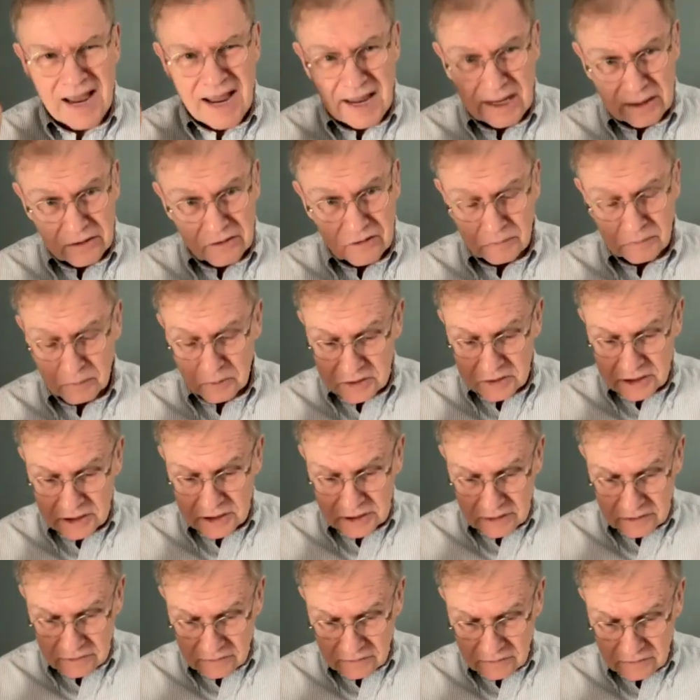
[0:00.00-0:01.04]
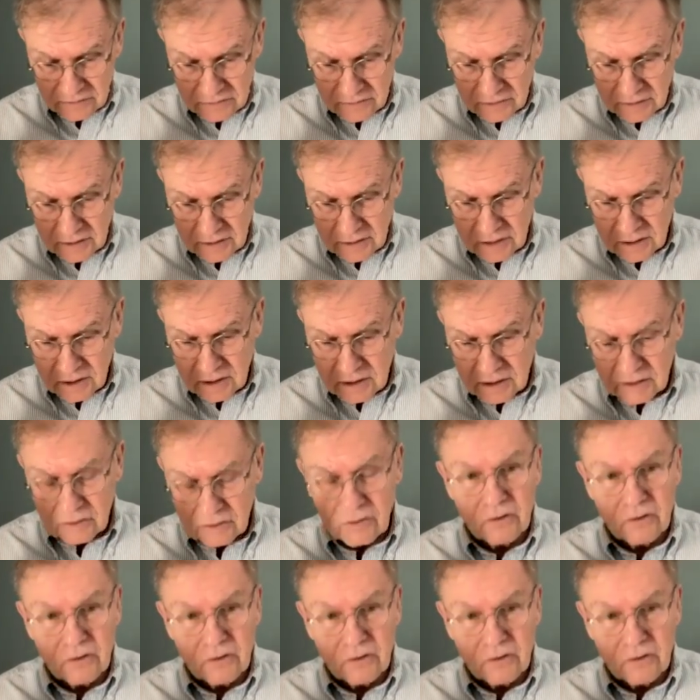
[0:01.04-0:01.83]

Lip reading: expertise in